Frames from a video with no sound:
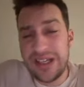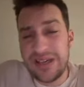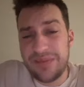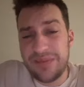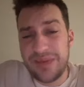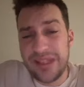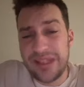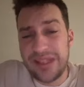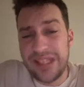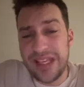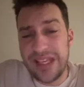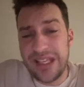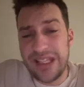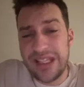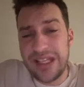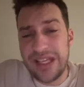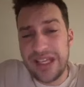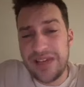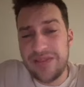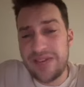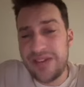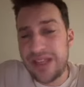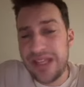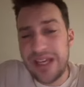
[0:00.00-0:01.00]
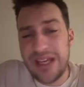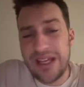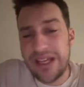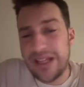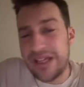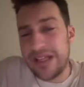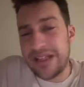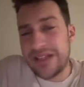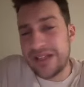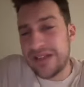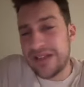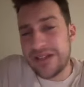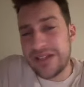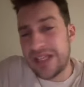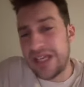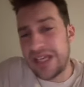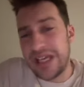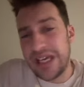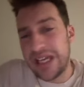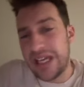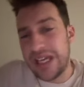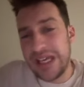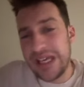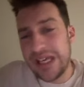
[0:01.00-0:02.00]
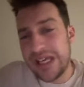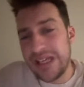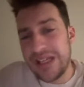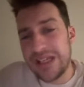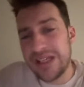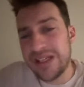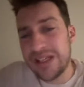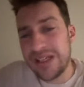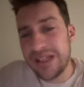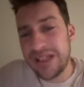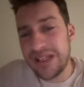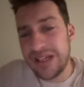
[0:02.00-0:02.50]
But then even then it's just gonna get hit.